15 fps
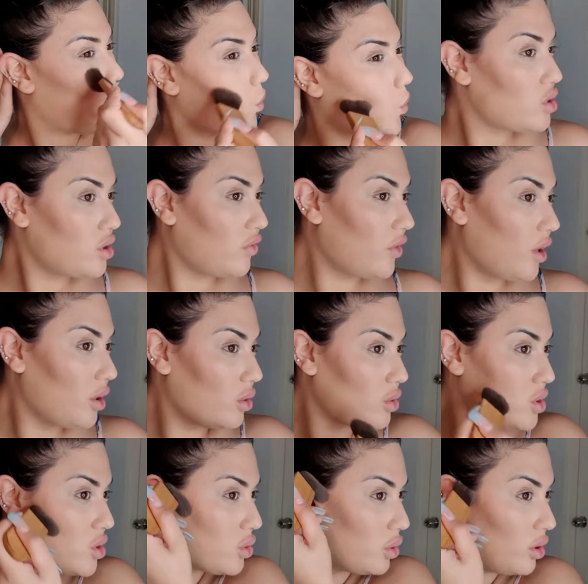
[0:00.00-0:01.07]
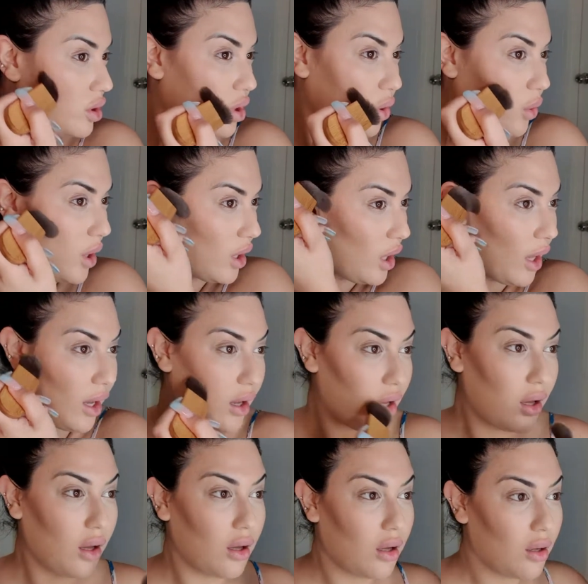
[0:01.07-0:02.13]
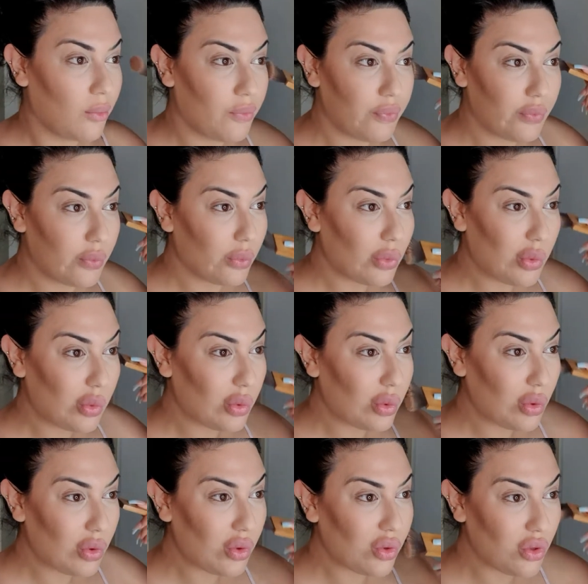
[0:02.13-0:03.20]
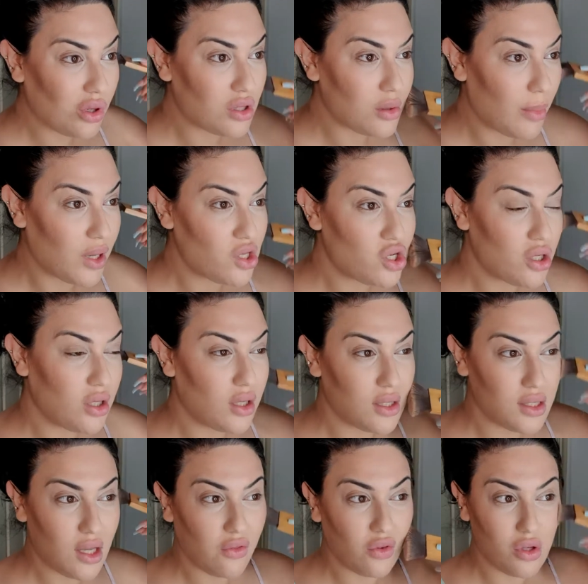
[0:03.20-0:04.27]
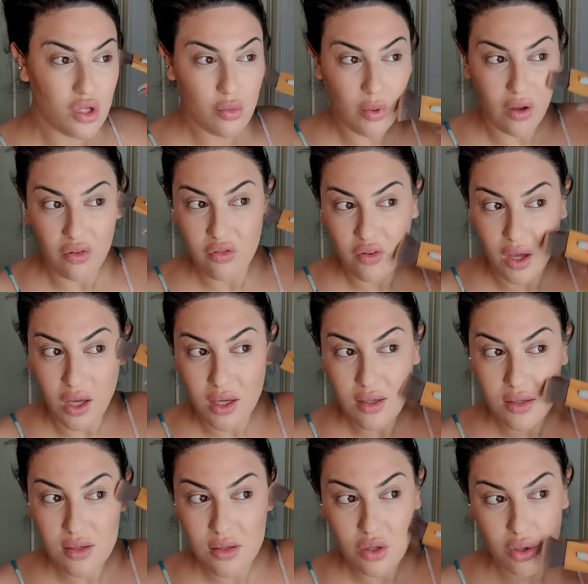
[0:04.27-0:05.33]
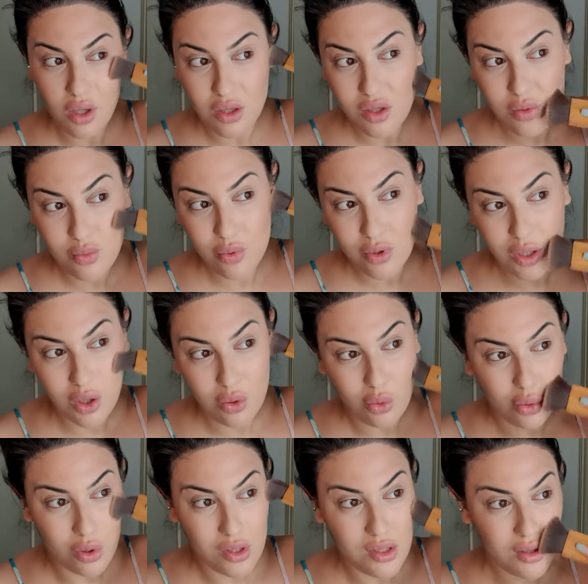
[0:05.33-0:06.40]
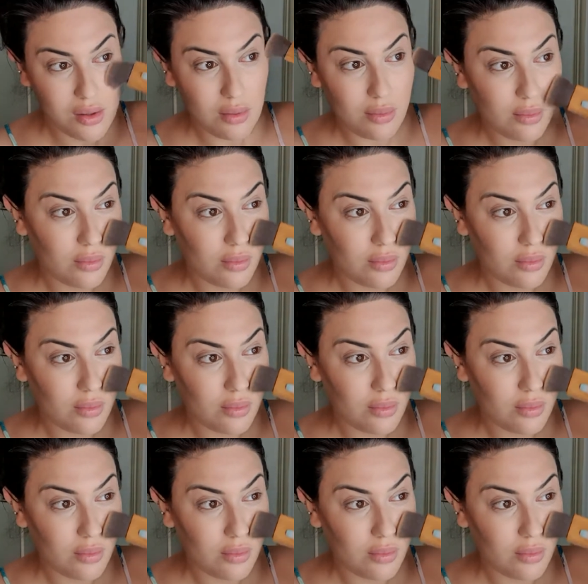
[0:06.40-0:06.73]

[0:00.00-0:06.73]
So far it looks good though. I like the dimension he's given to my face, so that's pretty awesome.